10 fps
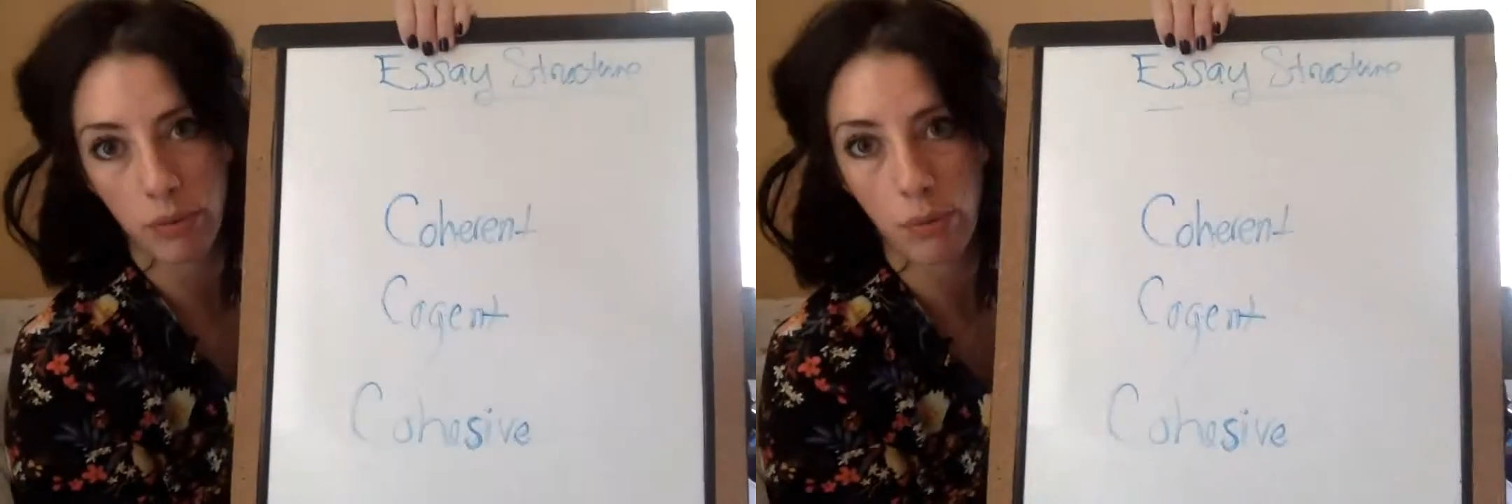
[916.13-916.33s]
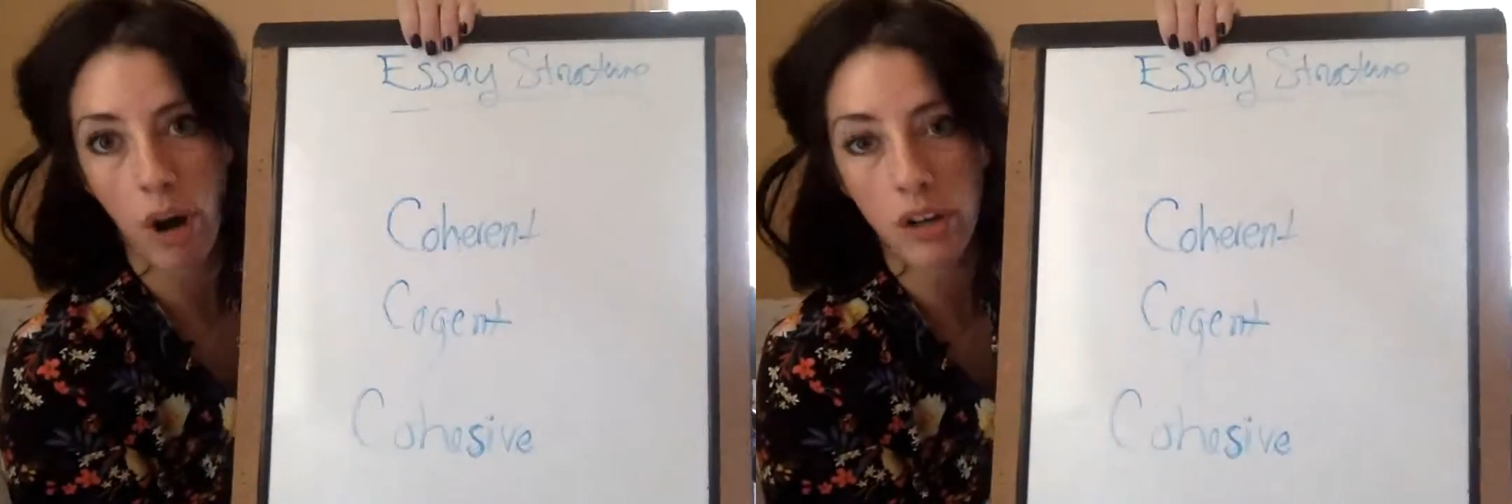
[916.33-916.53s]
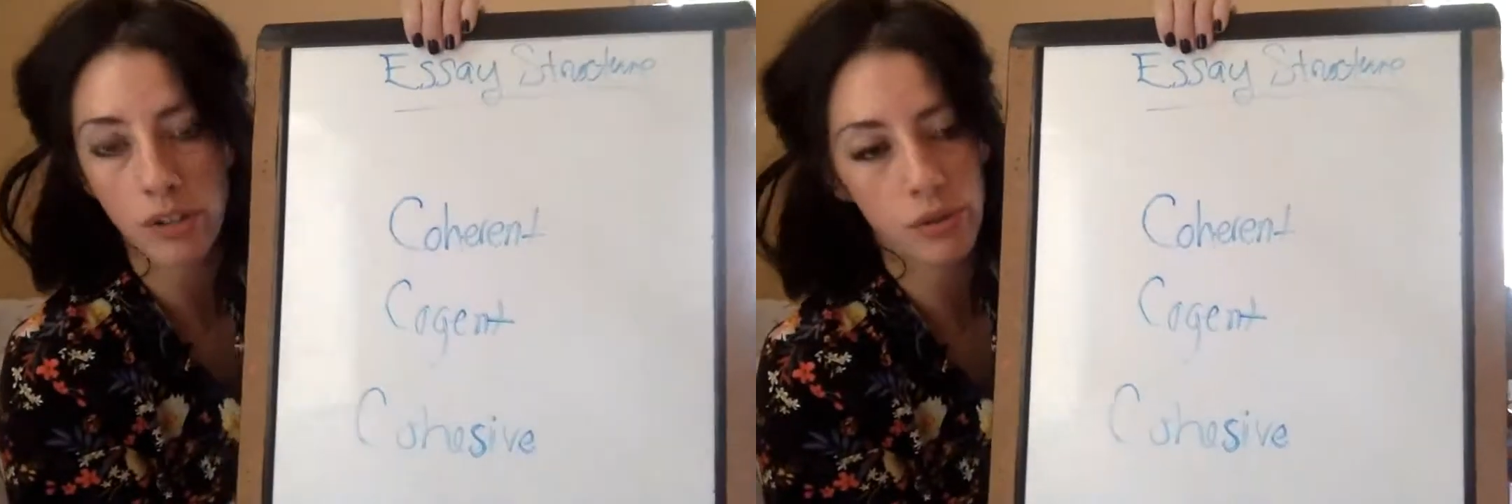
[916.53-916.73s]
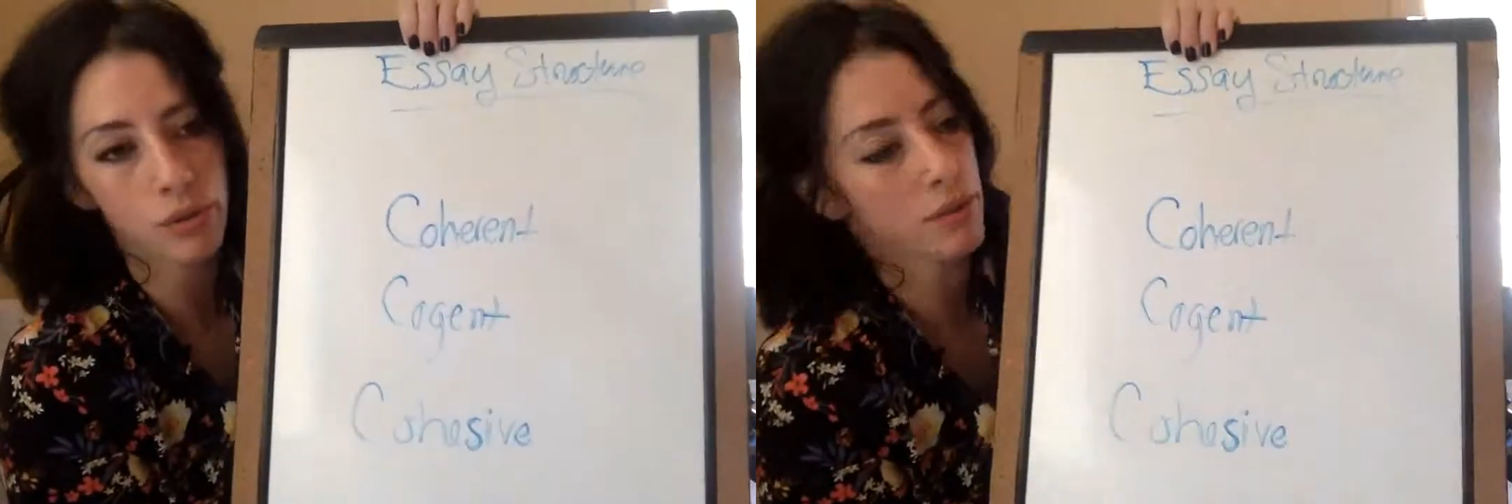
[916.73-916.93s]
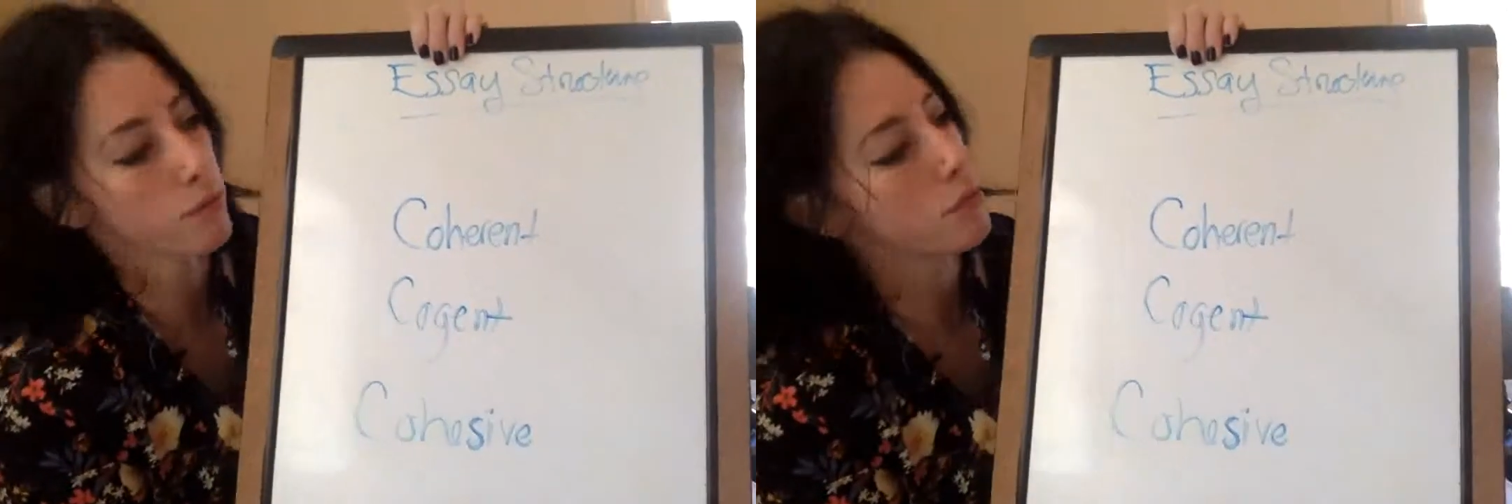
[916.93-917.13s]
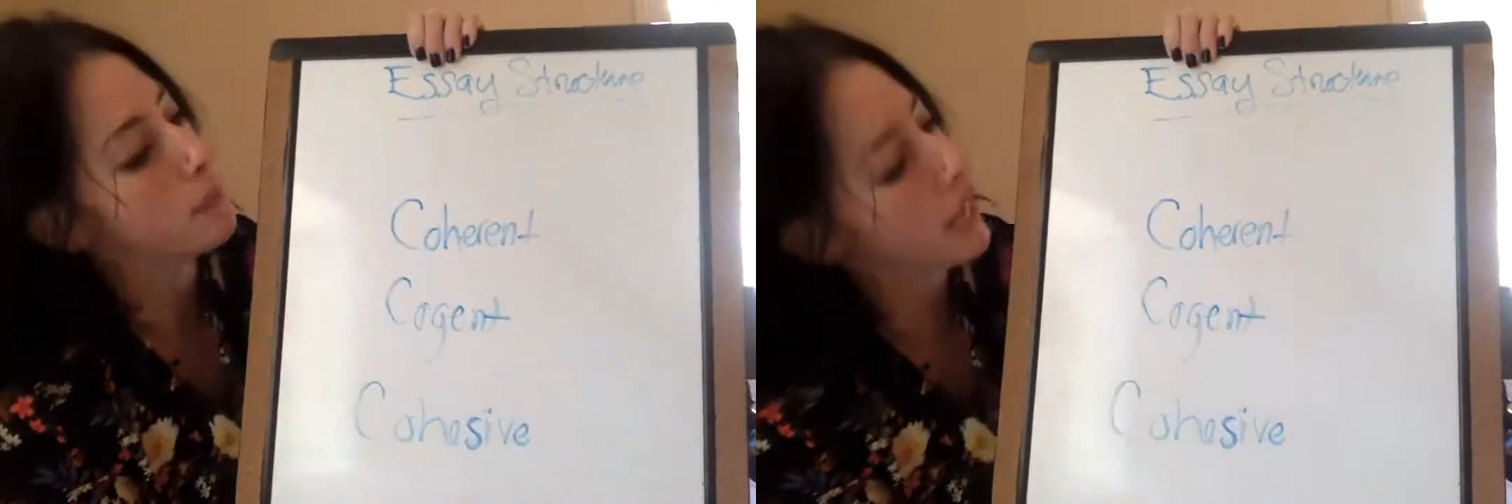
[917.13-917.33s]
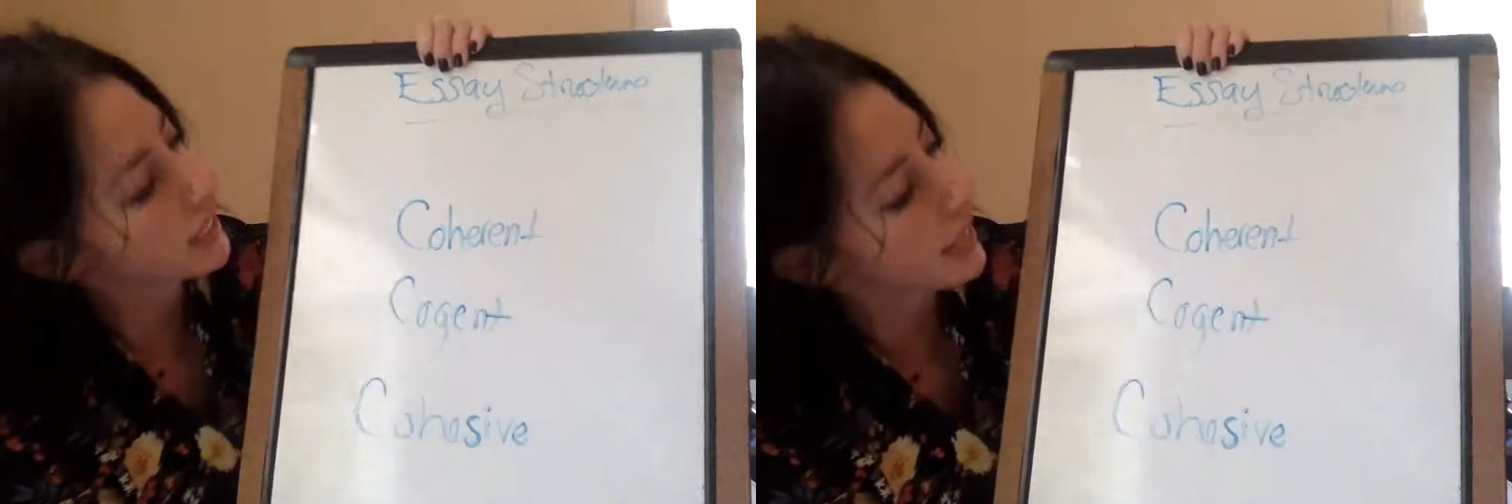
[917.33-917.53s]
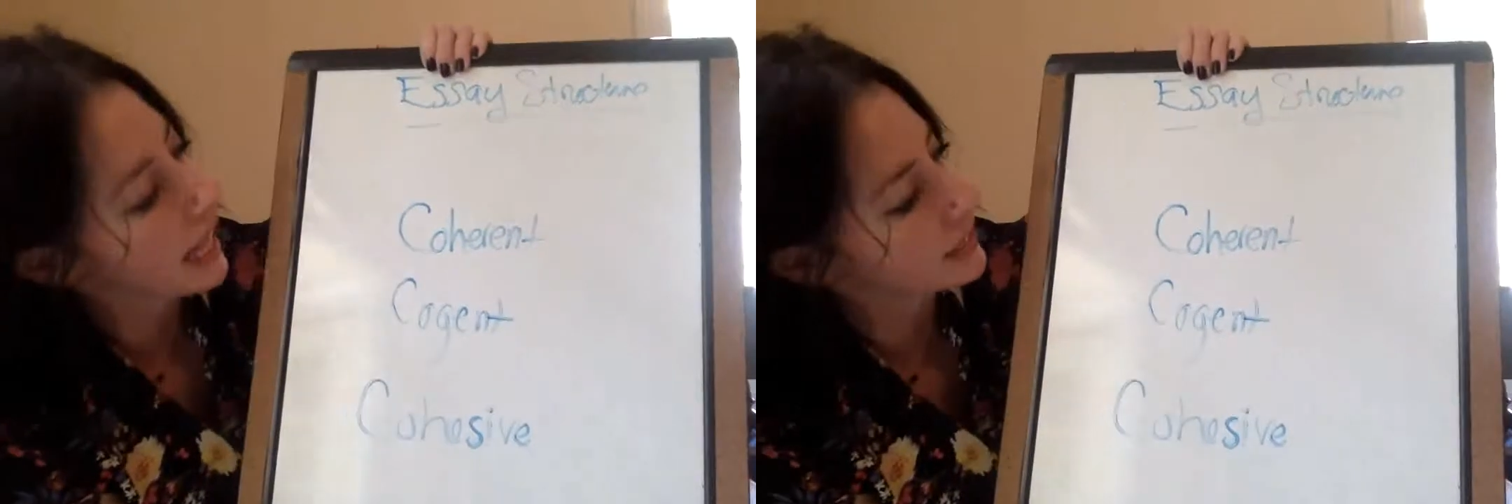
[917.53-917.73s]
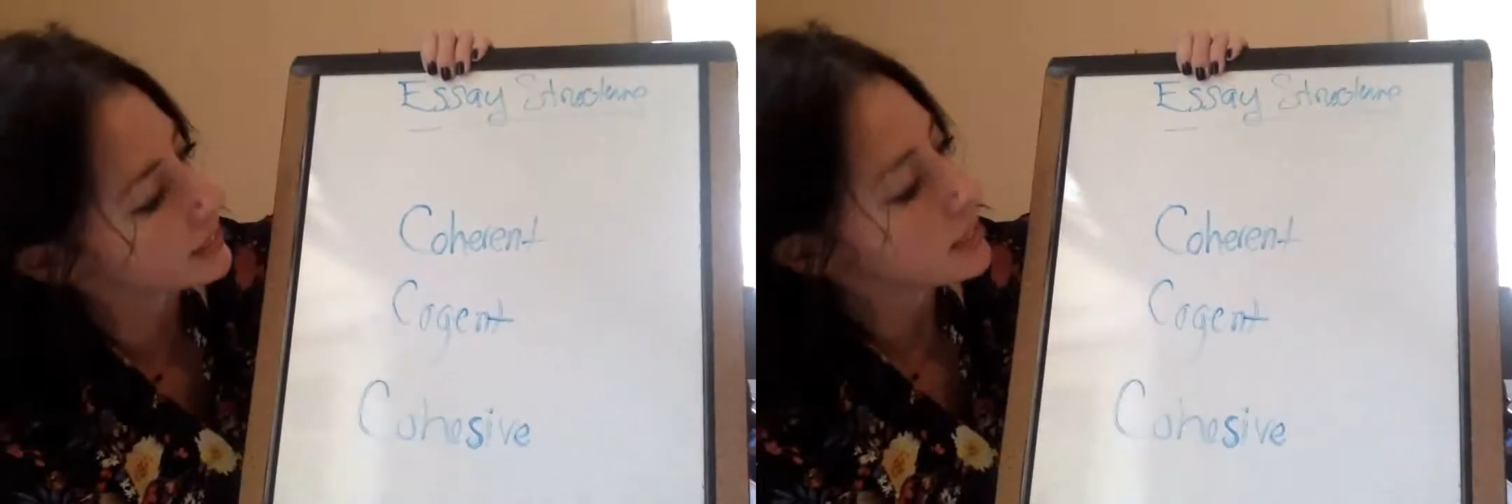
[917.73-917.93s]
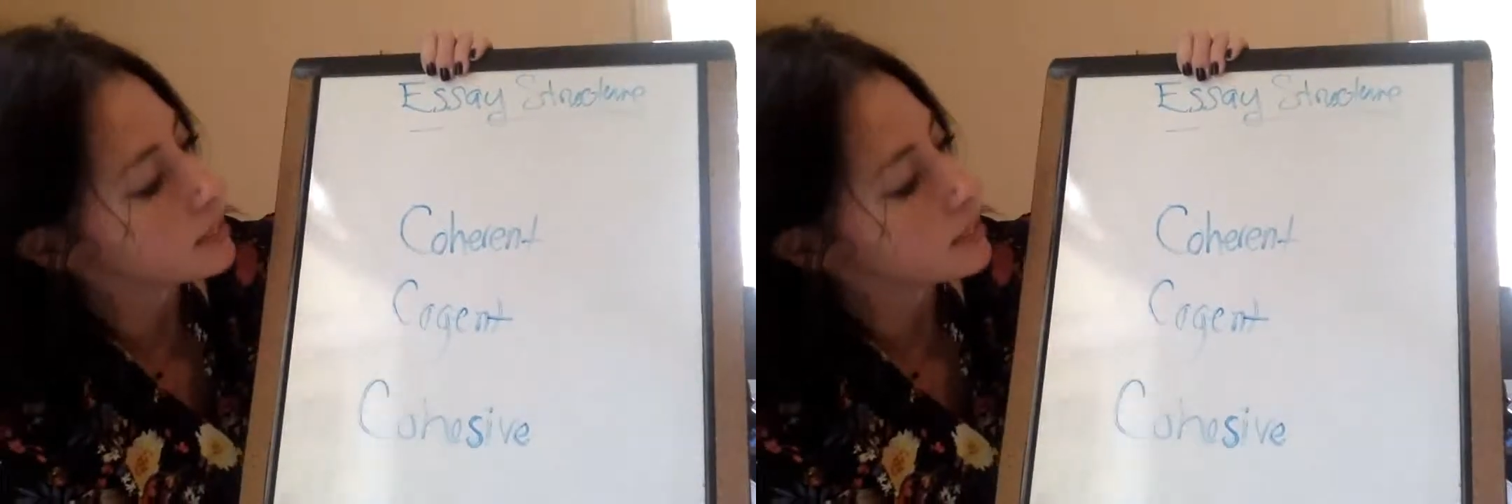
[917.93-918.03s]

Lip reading: from our school and from my class